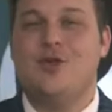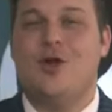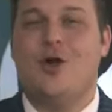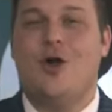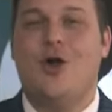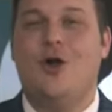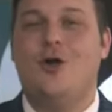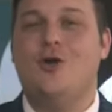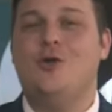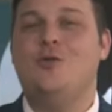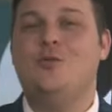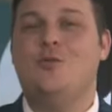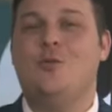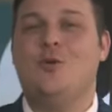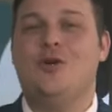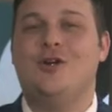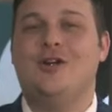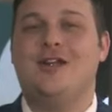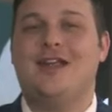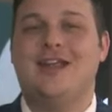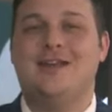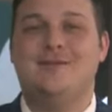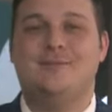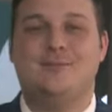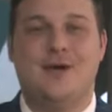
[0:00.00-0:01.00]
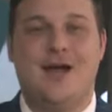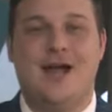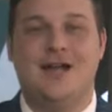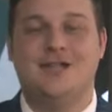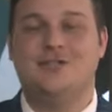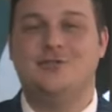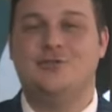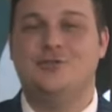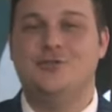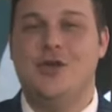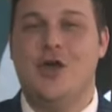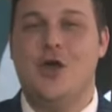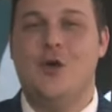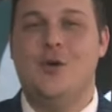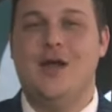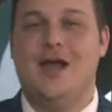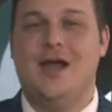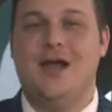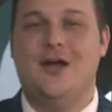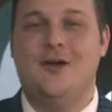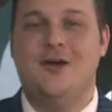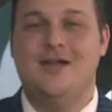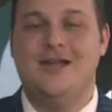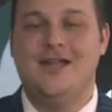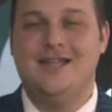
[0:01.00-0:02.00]
hard work and practical
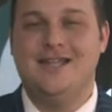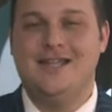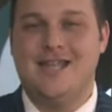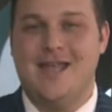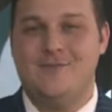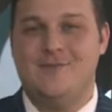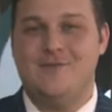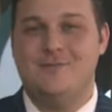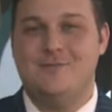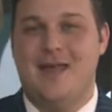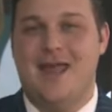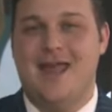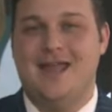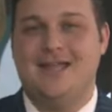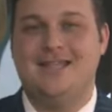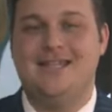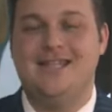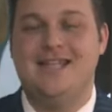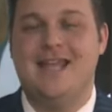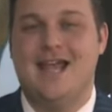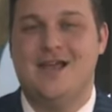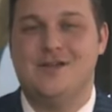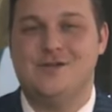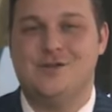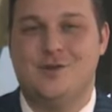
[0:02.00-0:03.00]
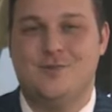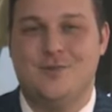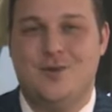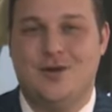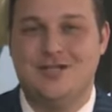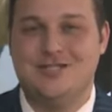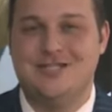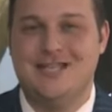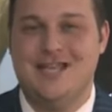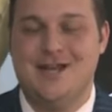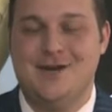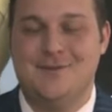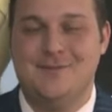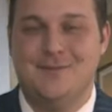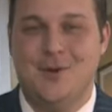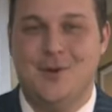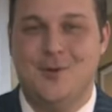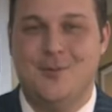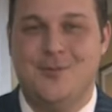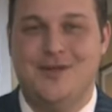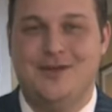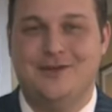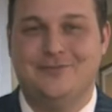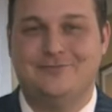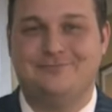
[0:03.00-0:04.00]
know-how. Kevin Mackey has our Montana
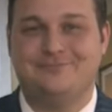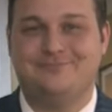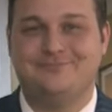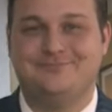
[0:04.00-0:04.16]
moment.